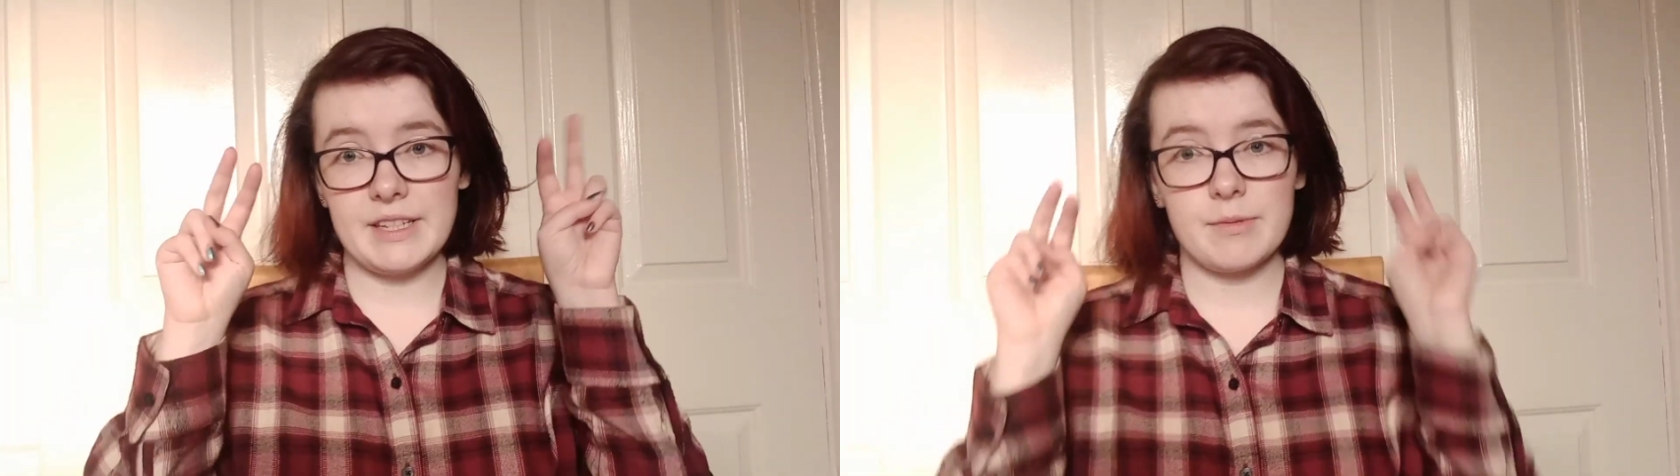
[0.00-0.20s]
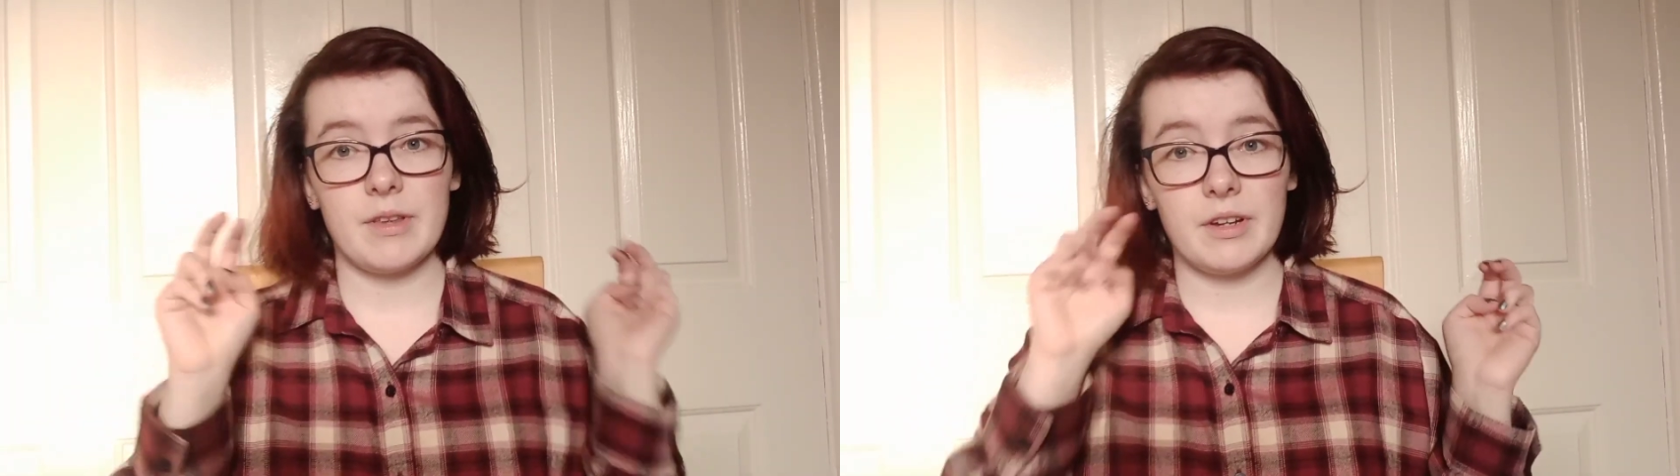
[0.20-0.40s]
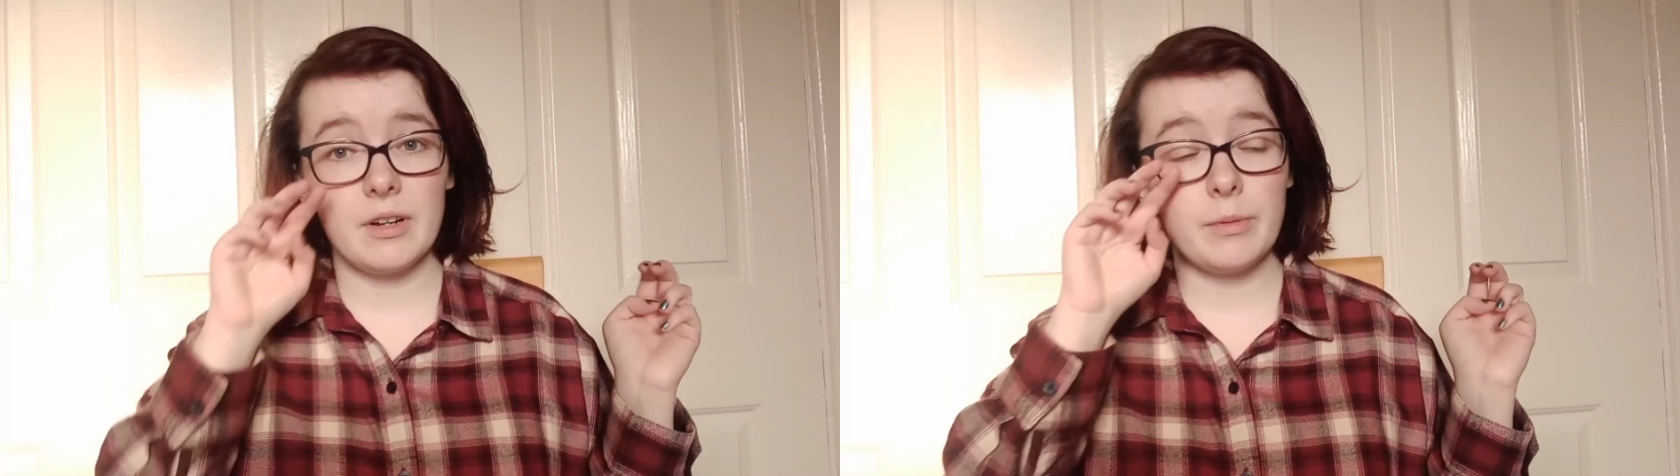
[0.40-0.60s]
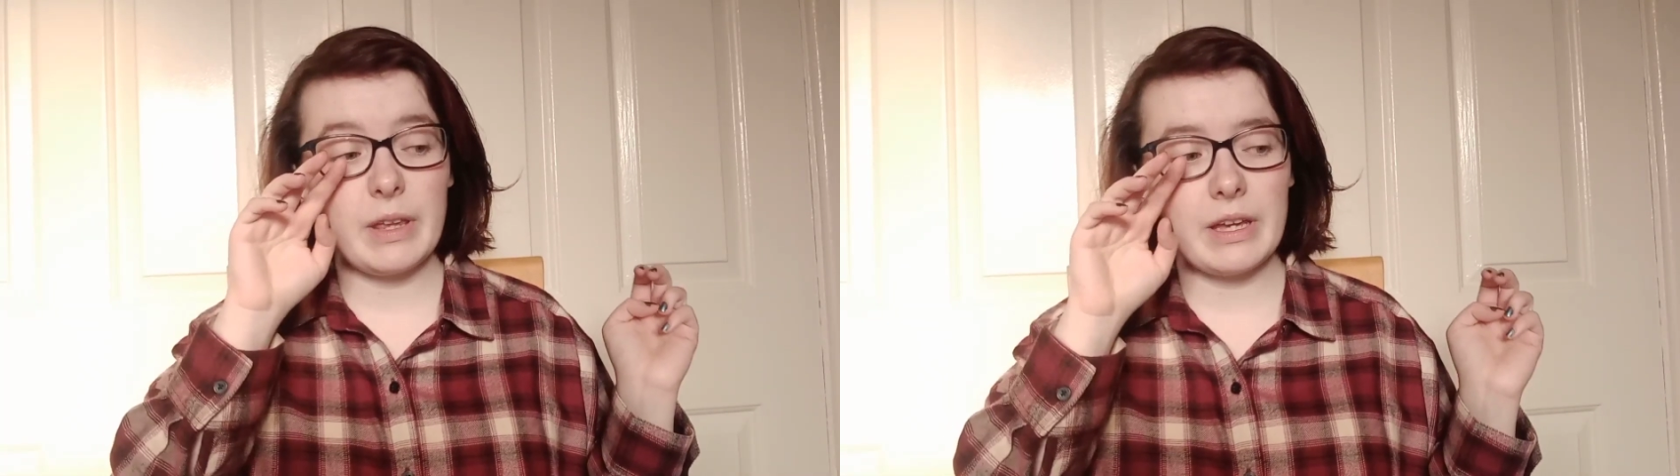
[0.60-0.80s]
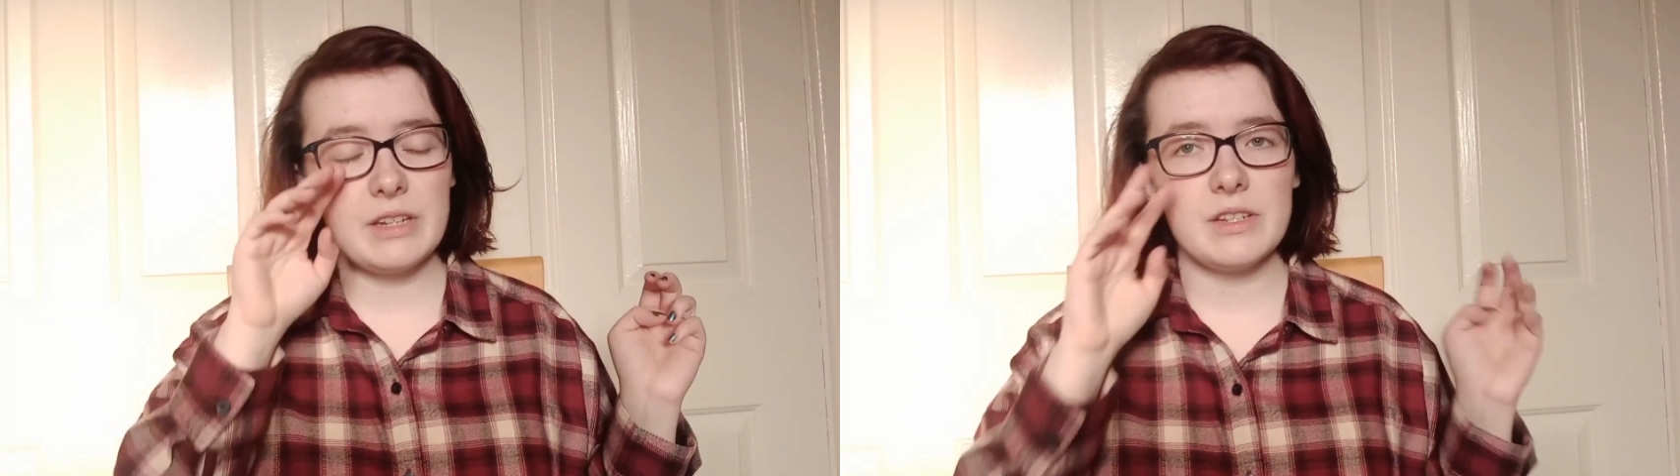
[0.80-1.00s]
weather
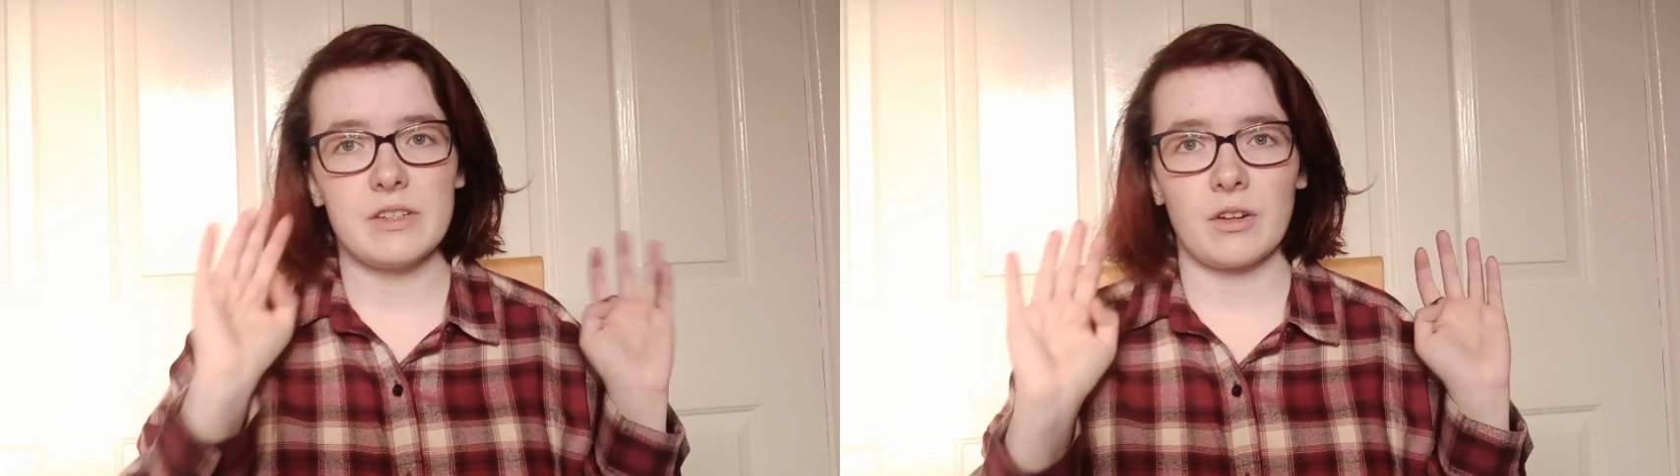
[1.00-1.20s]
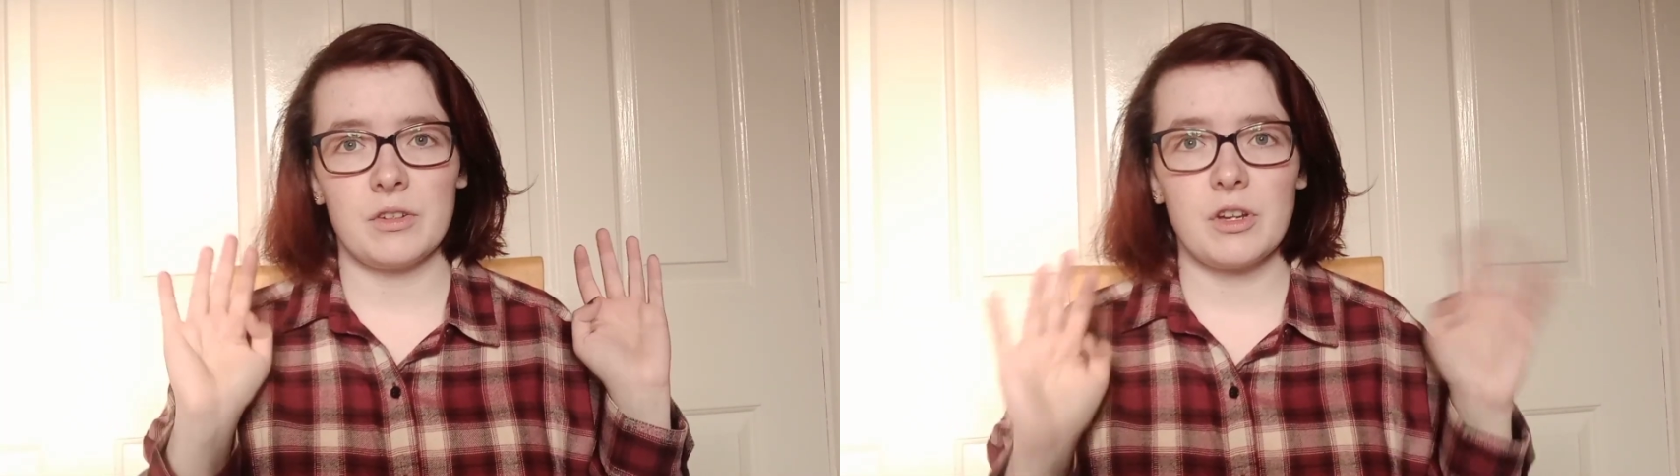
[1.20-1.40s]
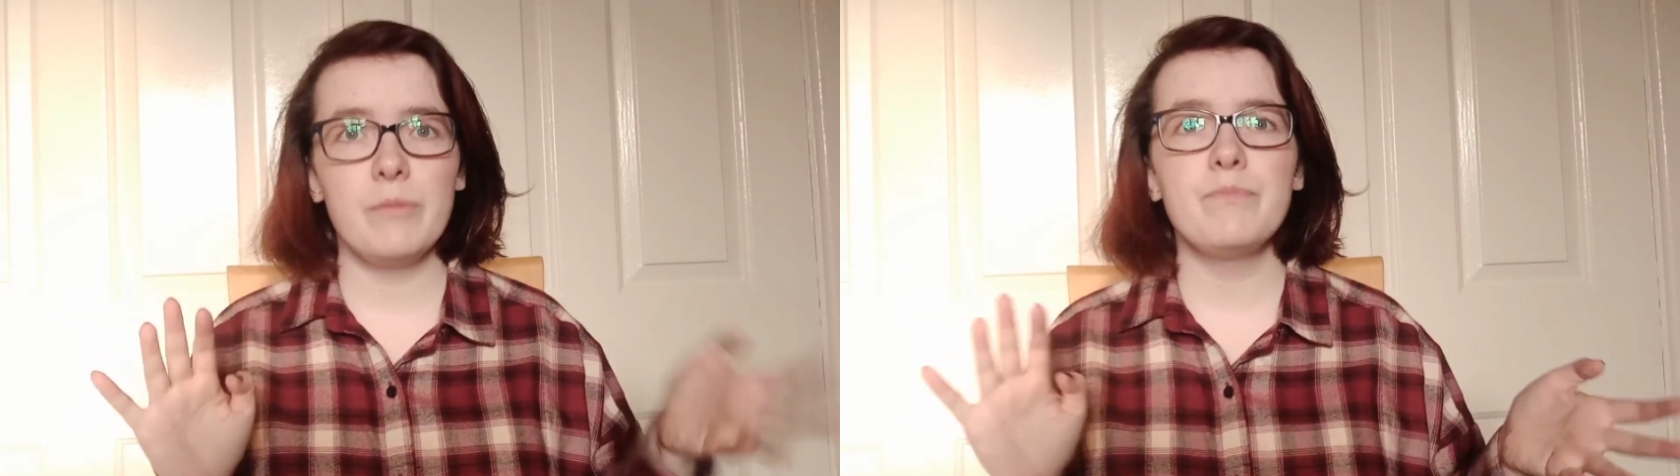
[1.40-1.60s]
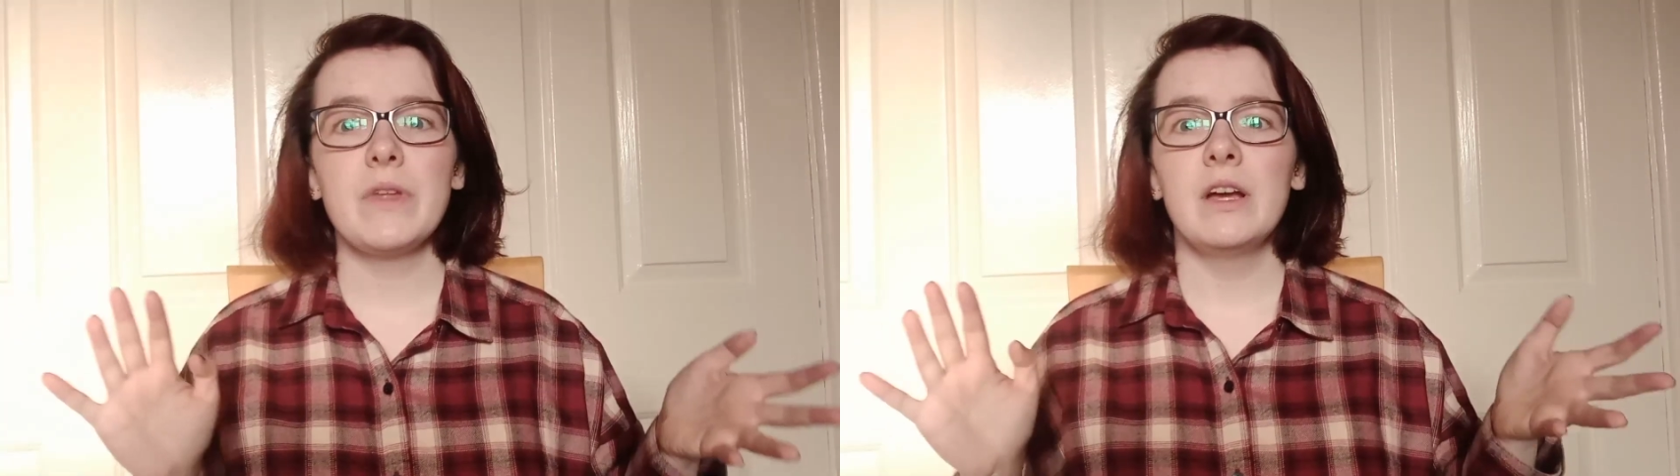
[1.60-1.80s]
weekend is not going to come.